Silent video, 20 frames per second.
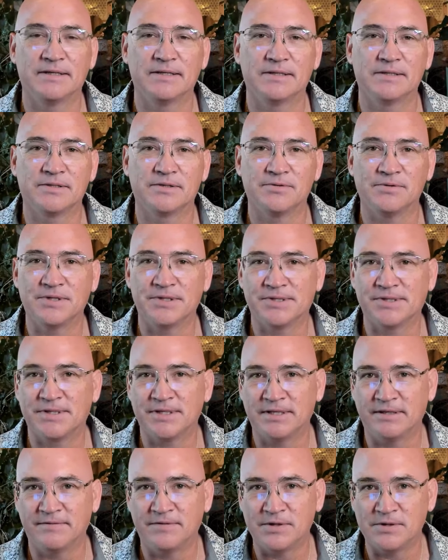to
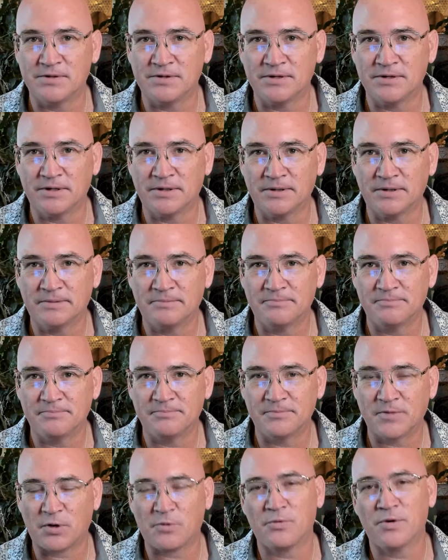receive your
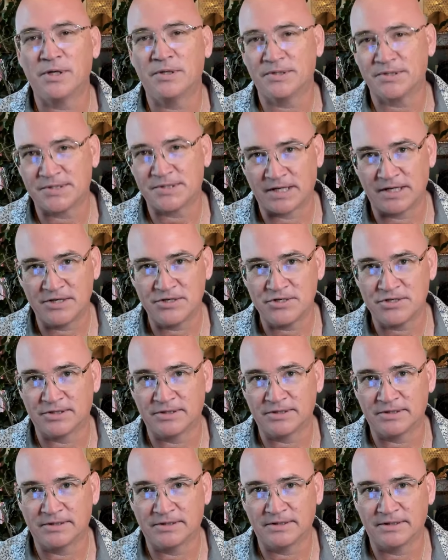
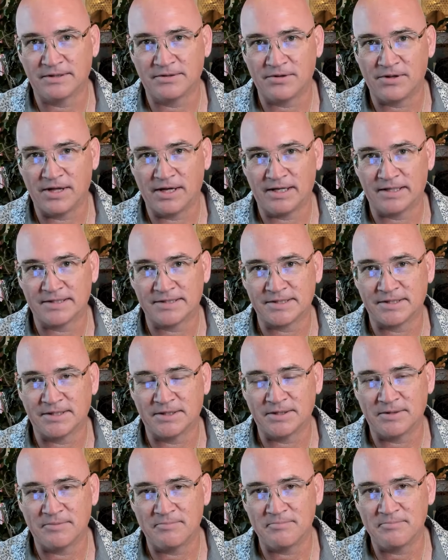realization that
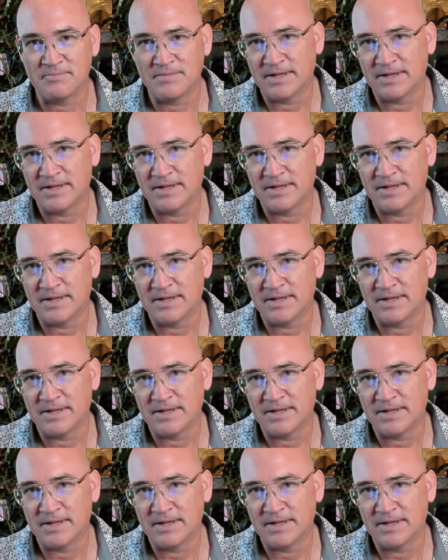um,